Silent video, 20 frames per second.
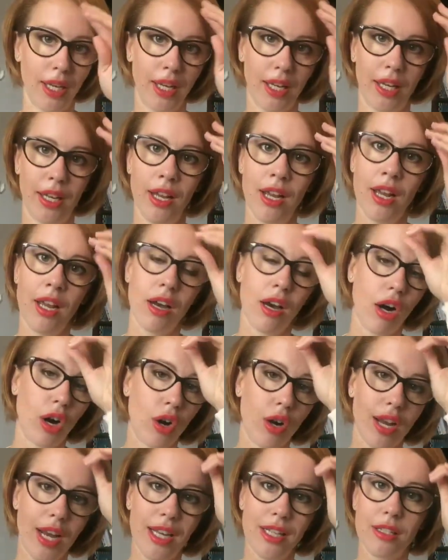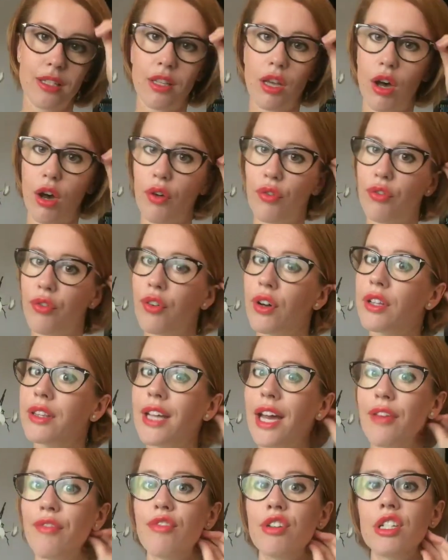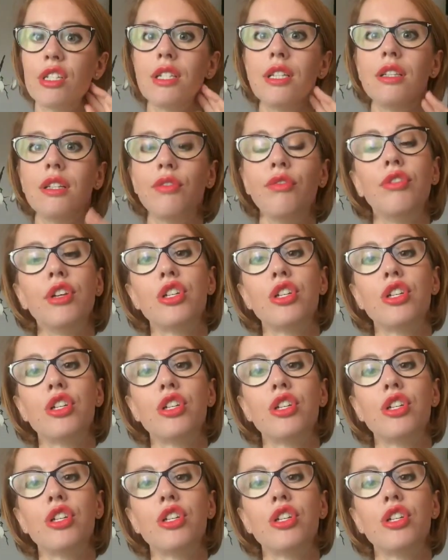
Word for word: be it all kinds of diversity